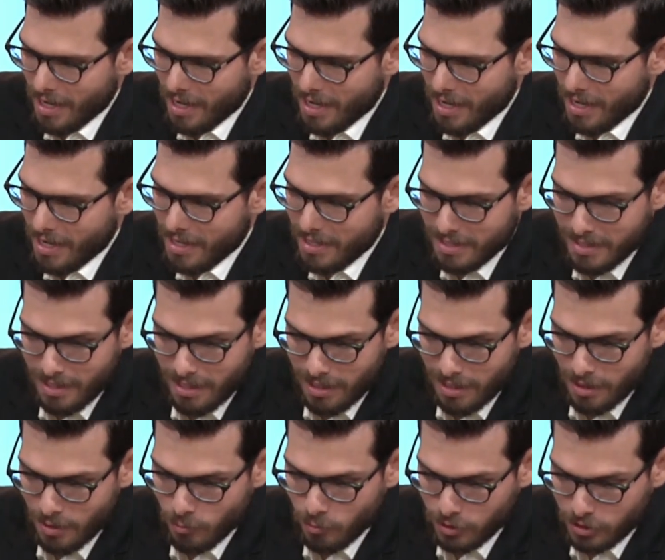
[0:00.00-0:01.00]
and
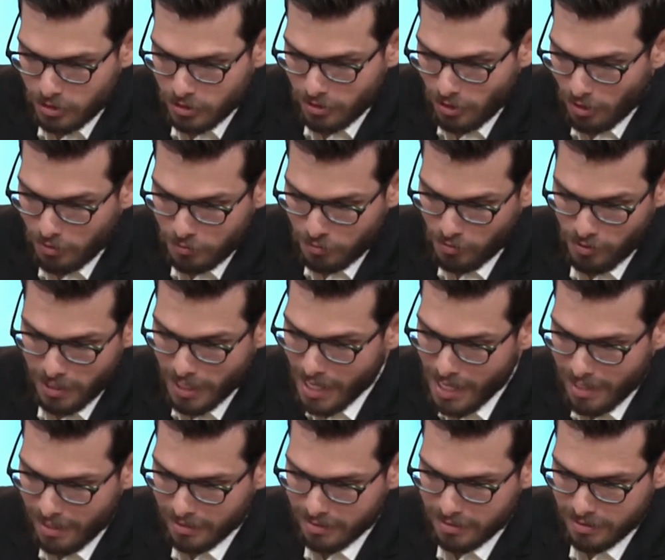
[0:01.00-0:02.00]
we should not
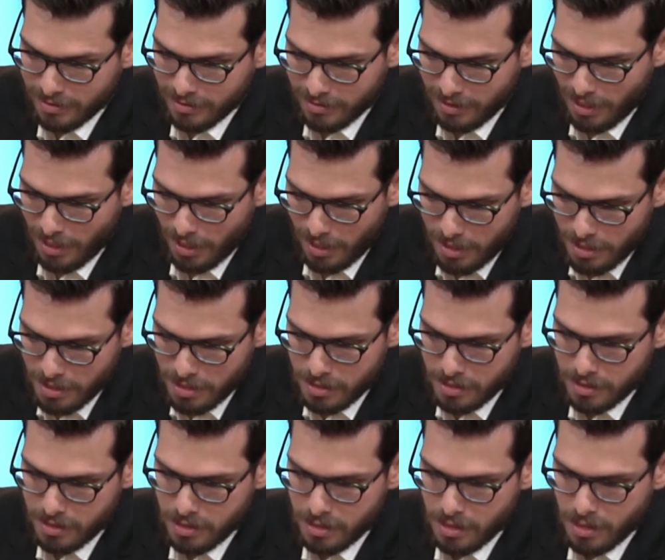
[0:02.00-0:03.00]
forget that
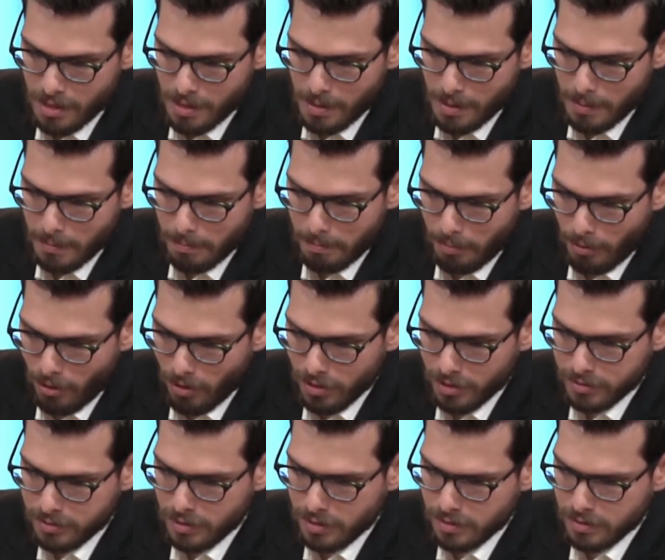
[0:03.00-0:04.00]
here
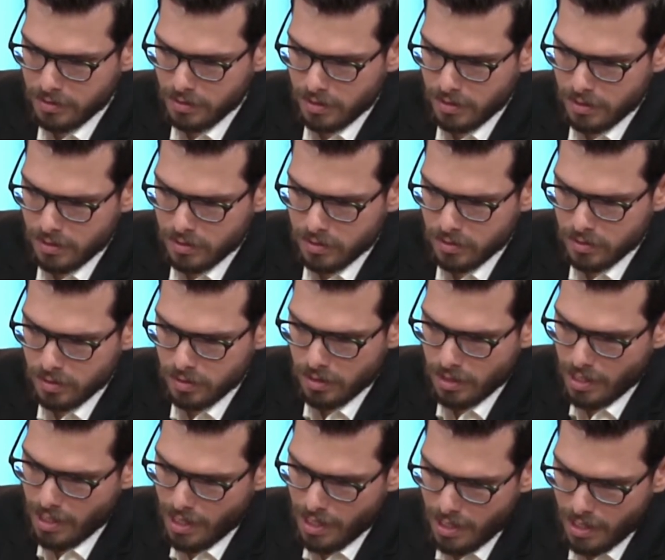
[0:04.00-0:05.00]
politics is
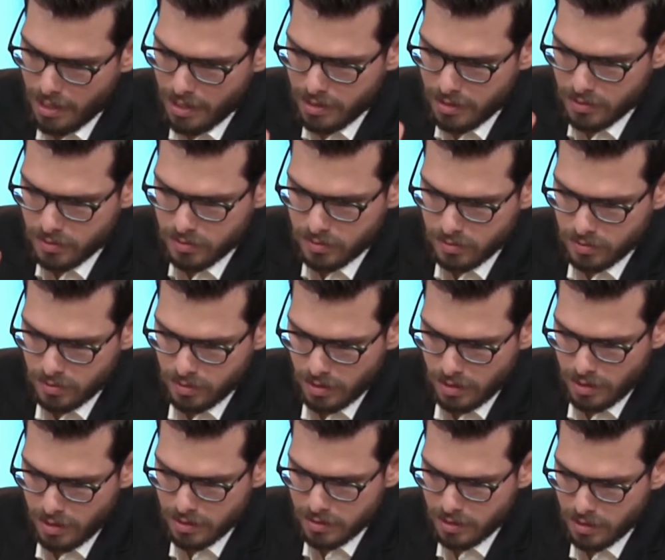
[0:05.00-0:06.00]

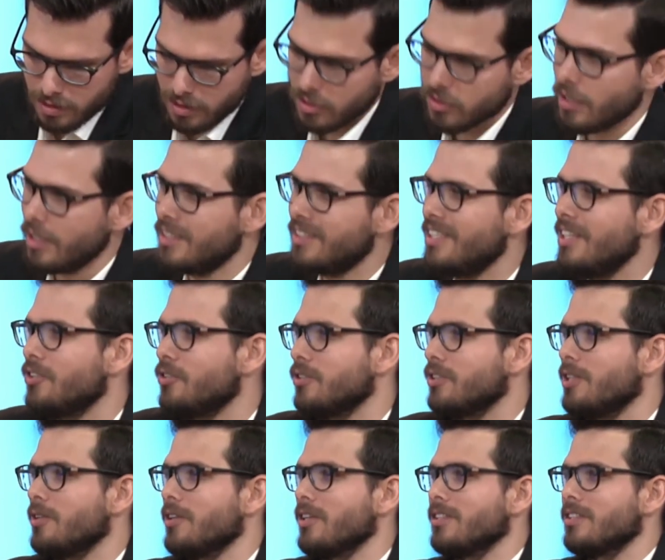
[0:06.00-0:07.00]
in this. It's
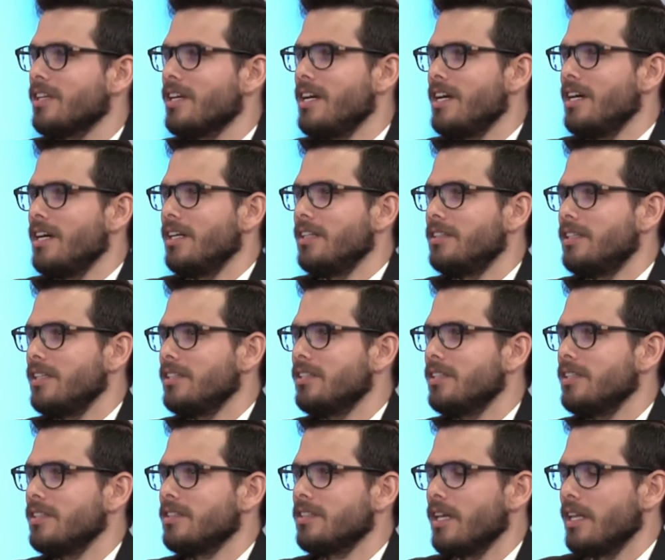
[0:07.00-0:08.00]
interesting because this
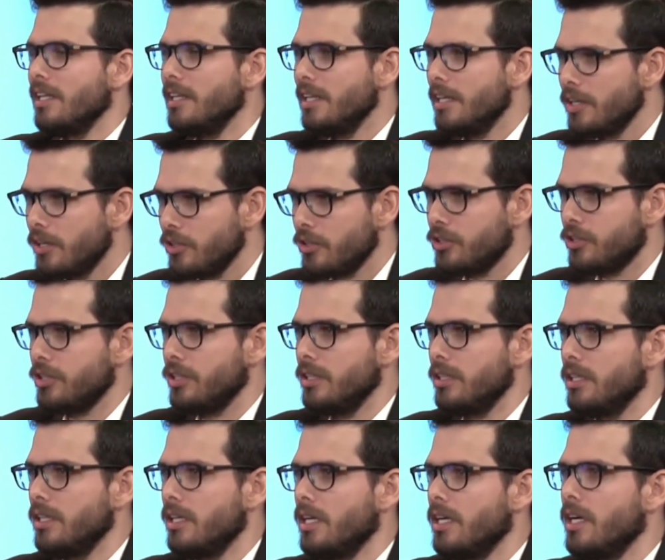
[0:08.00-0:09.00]
is
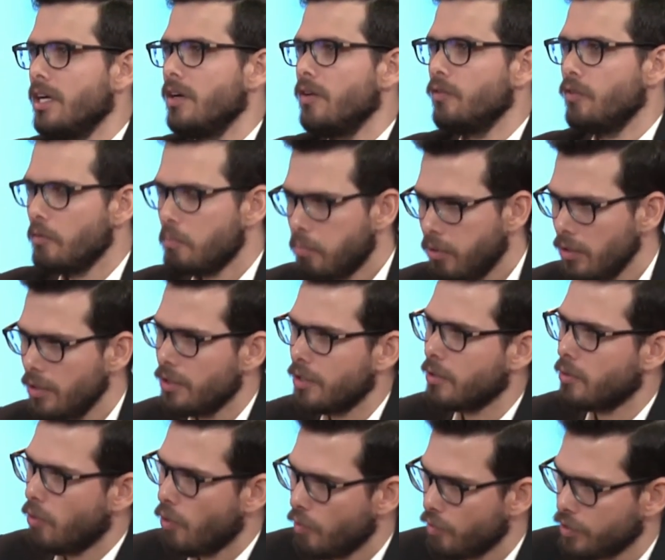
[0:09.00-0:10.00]
liturgy with
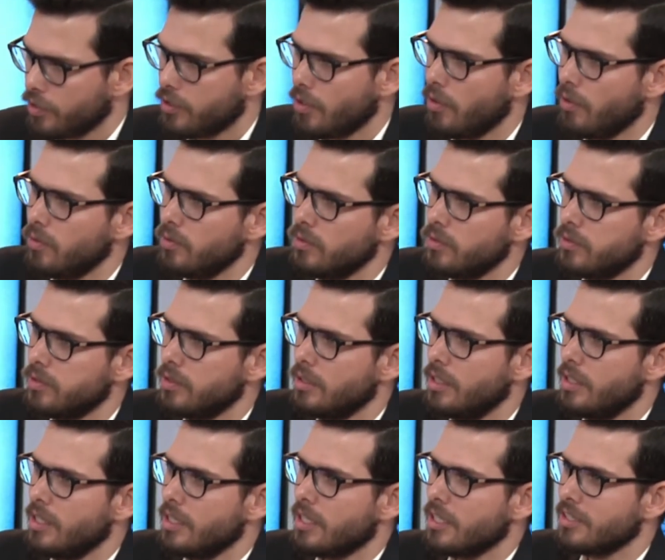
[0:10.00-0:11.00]
political overtones,
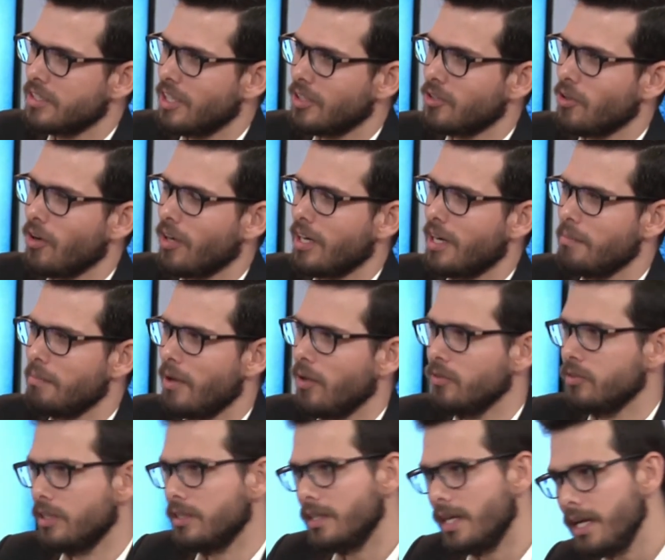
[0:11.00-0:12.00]
because they're talking about
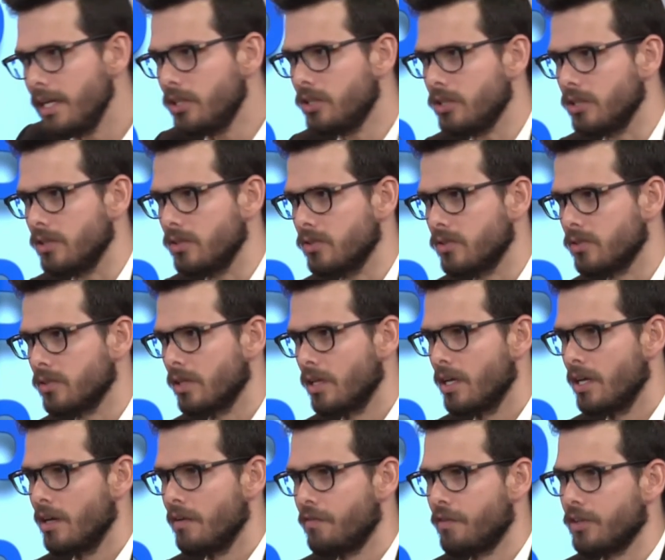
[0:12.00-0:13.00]
the nations
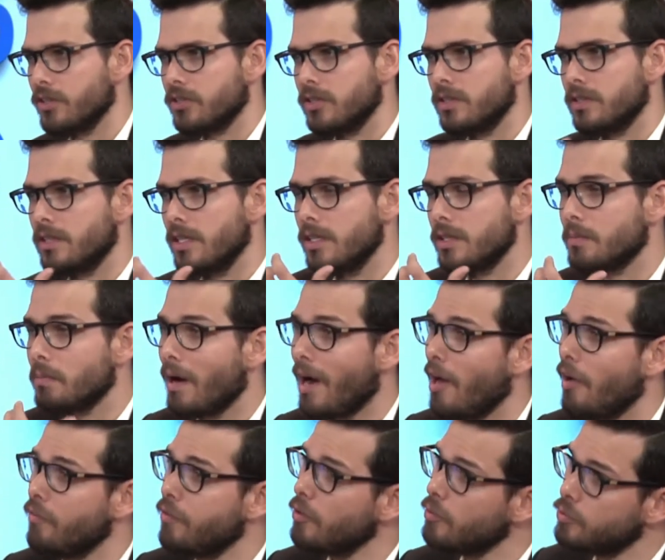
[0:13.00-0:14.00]
versus this
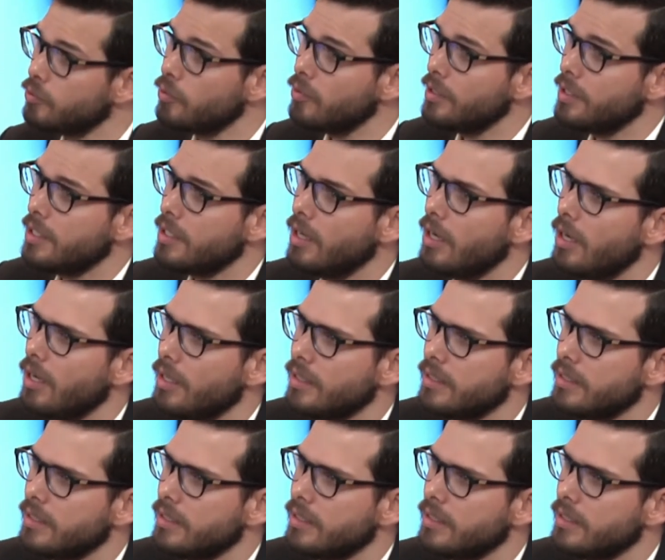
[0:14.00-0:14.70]
powerful ruling God.